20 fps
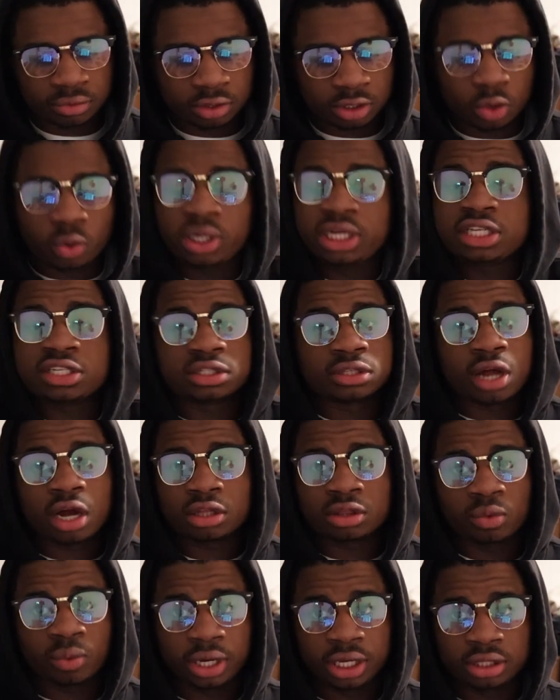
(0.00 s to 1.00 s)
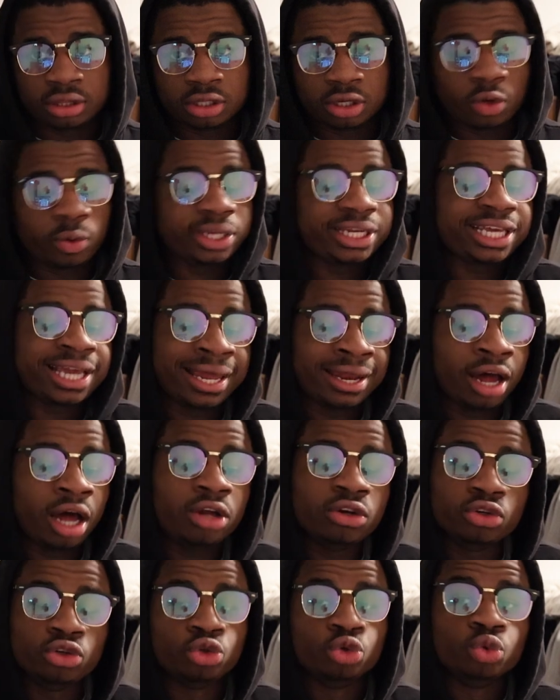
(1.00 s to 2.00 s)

The queen is locked away. The queen cannot